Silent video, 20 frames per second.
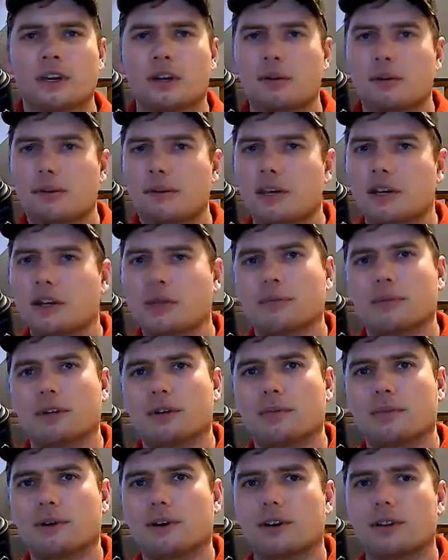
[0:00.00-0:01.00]
Maybe that can be
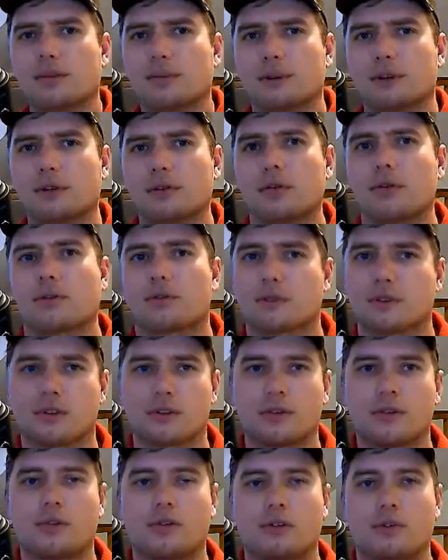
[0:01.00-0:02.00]
in part of my New Year's
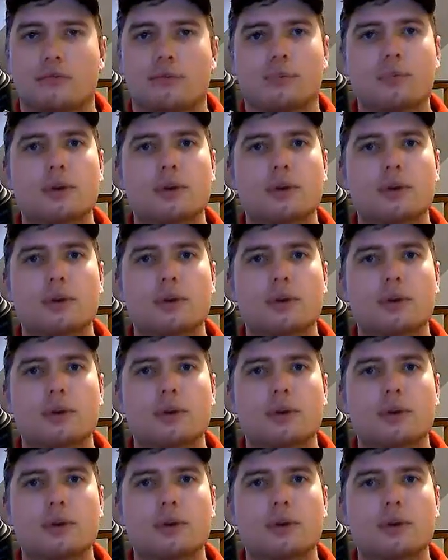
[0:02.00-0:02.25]
resolution.